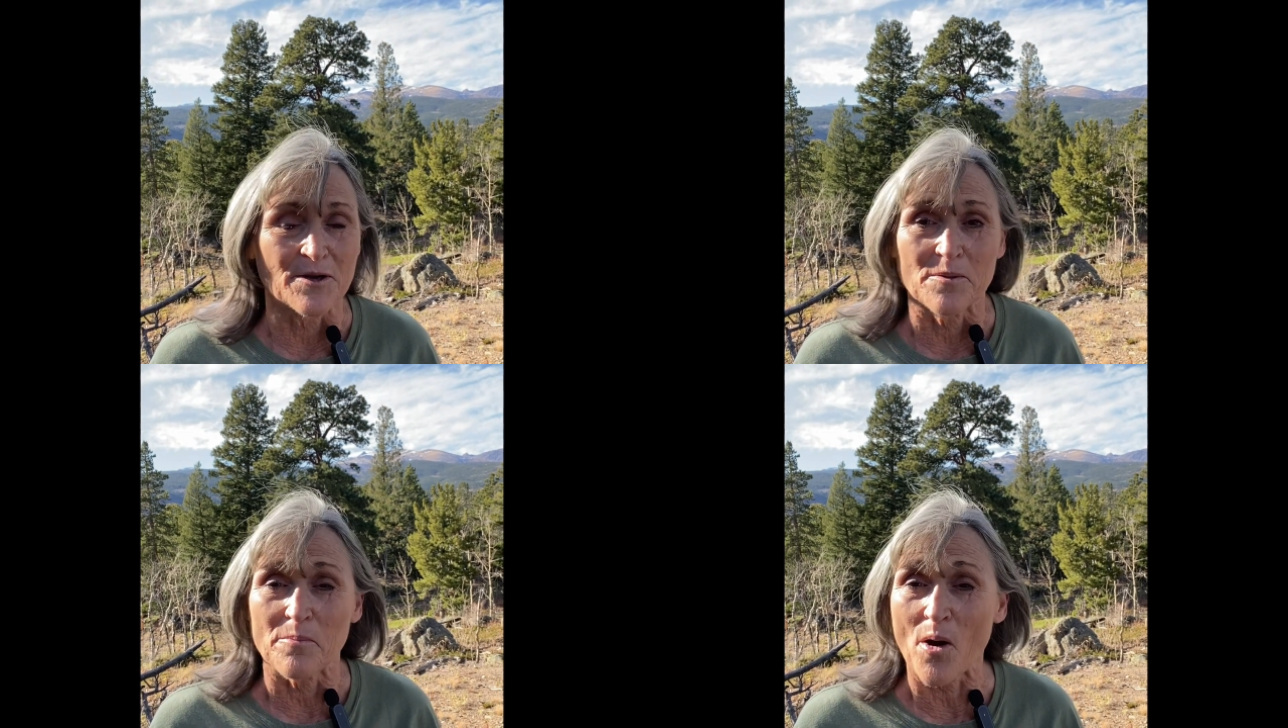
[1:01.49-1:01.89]

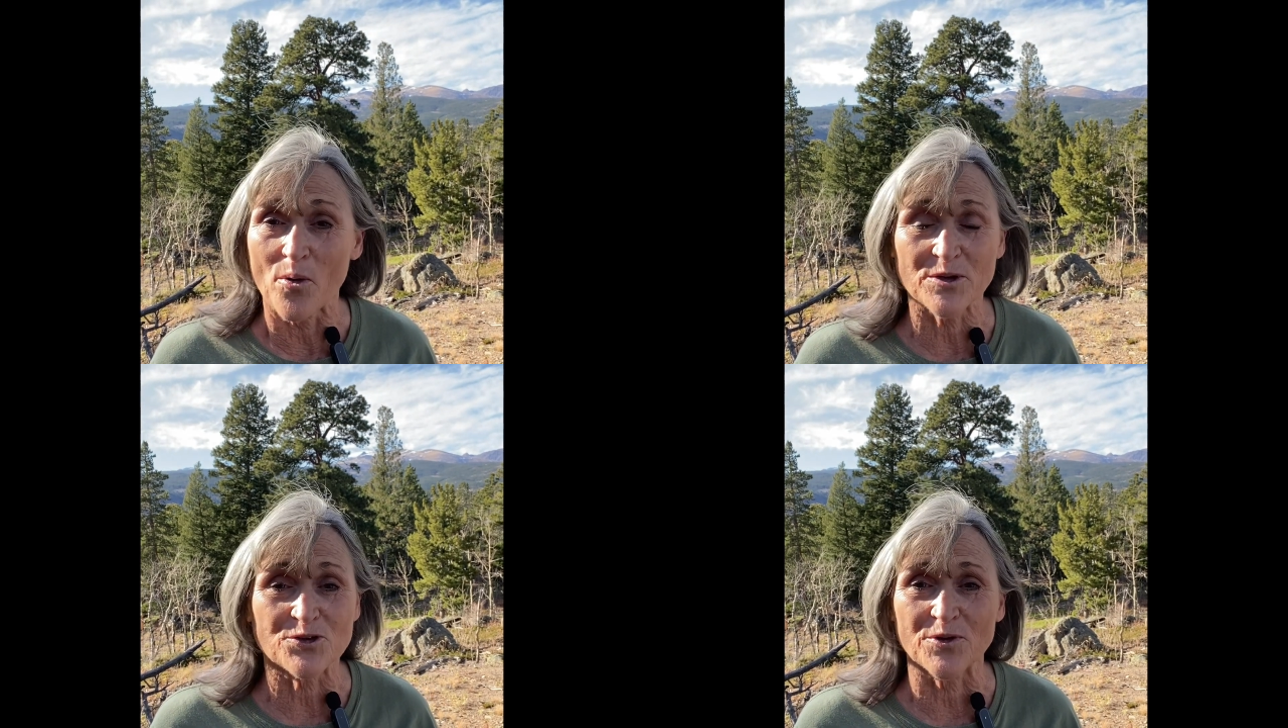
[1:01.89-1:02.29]

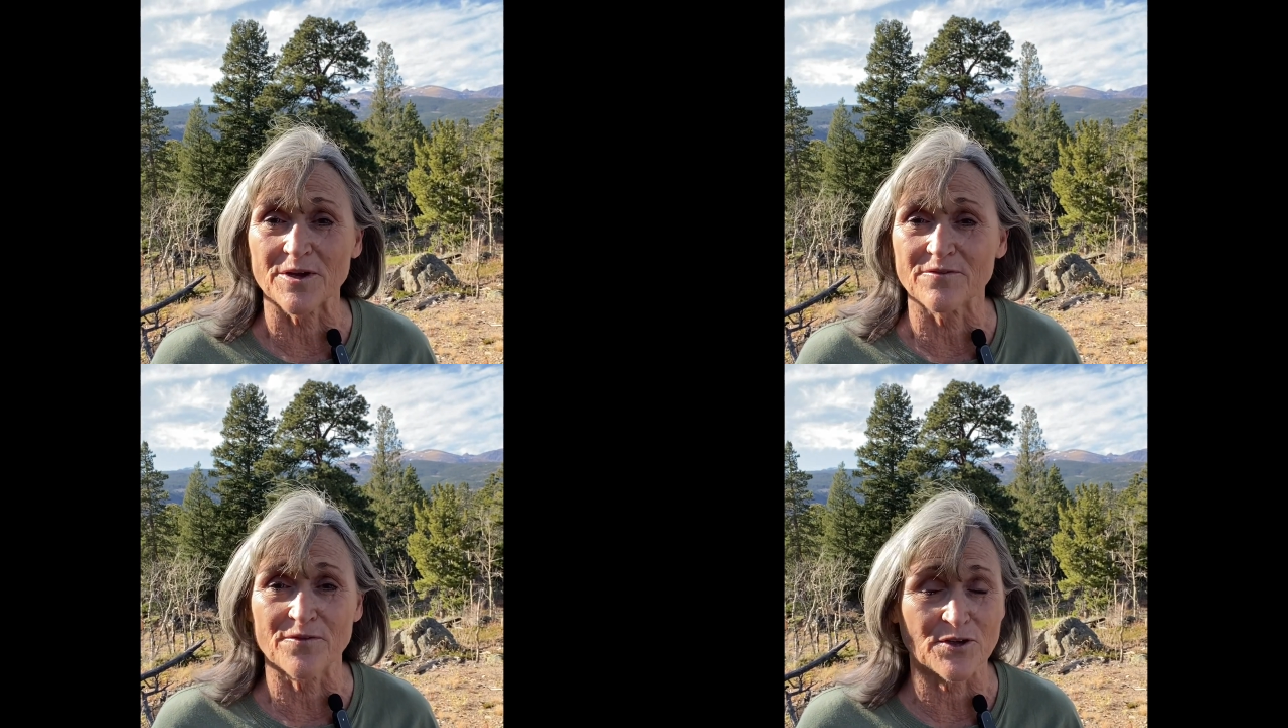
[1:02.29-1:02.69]
poetry
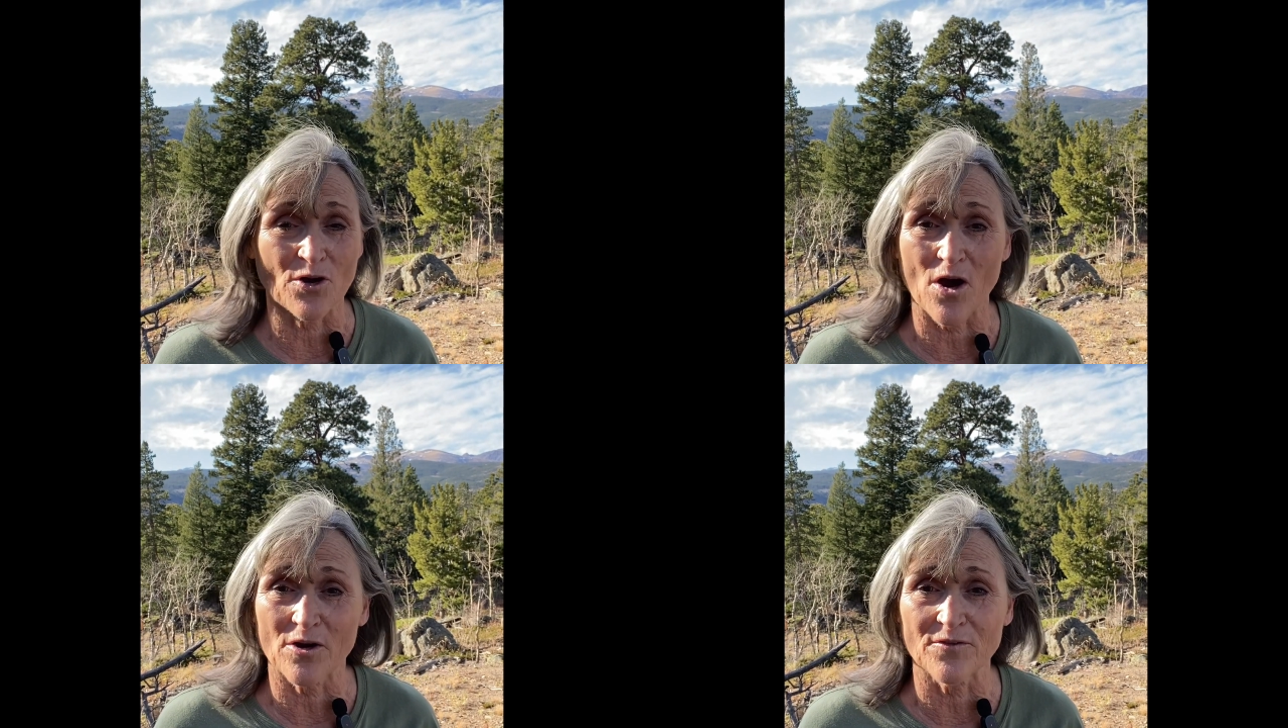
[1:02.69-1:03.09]
and
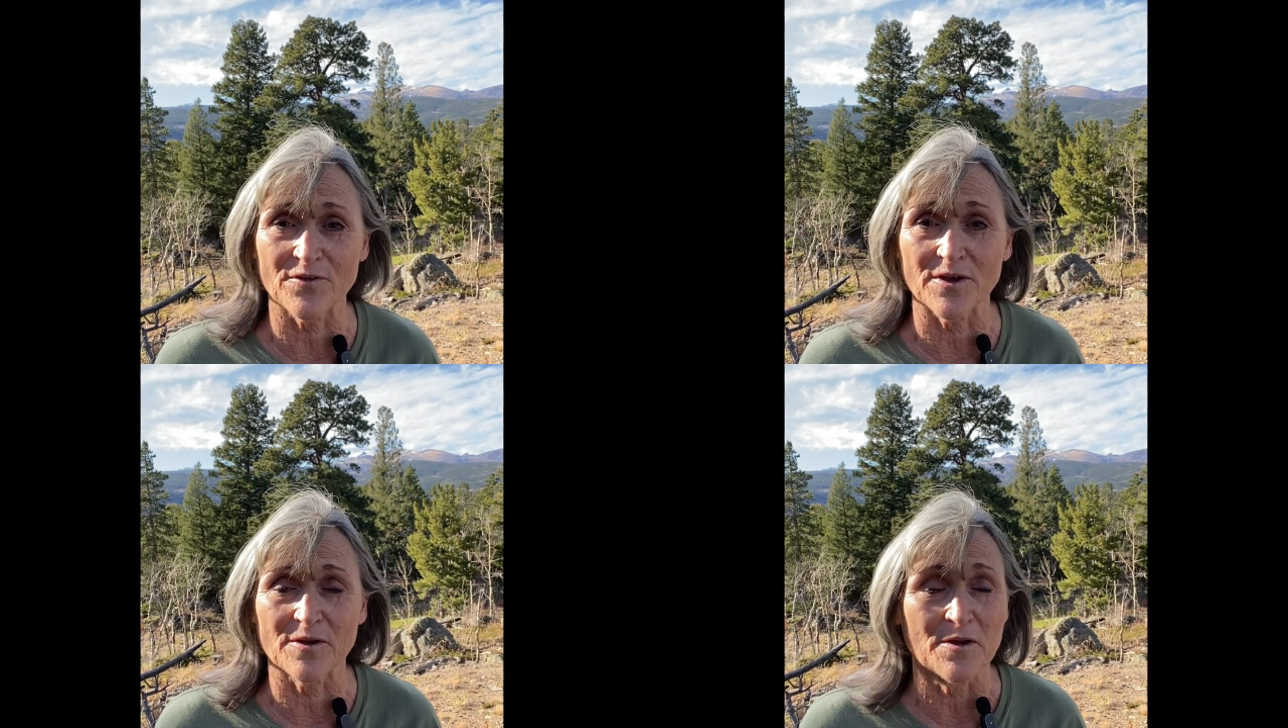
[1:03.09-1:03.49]

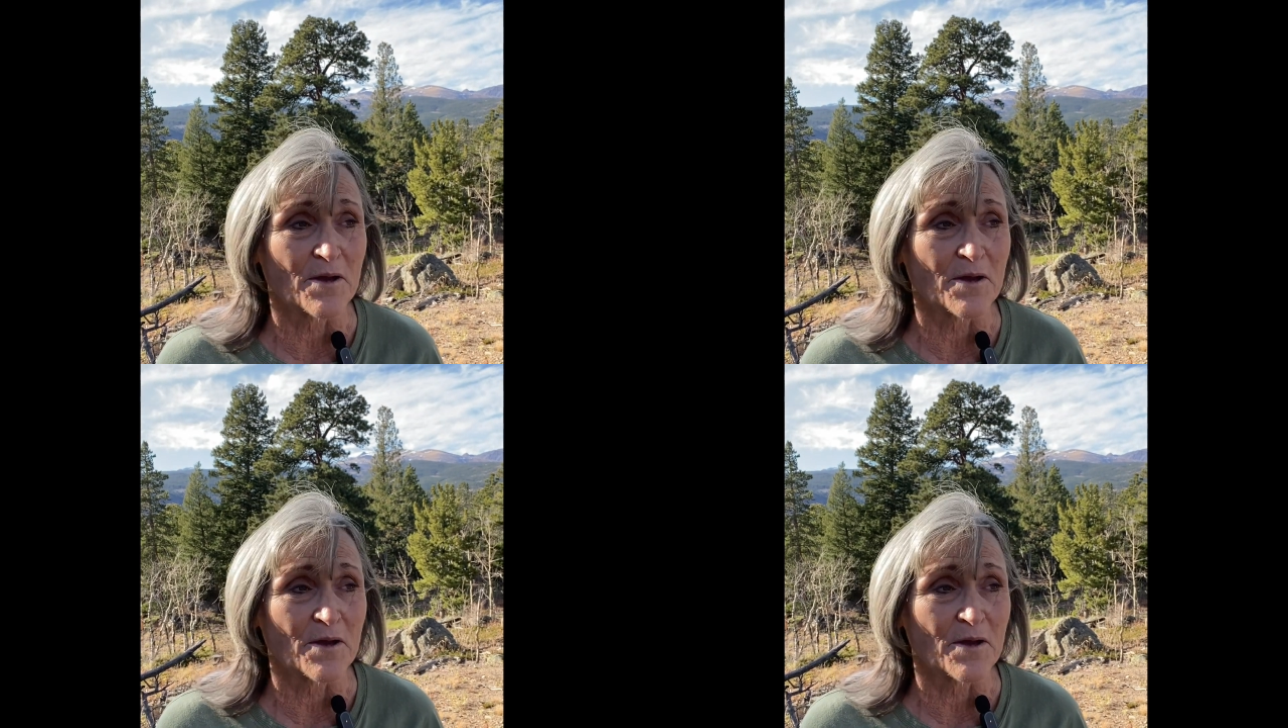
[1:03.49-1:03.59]
photography,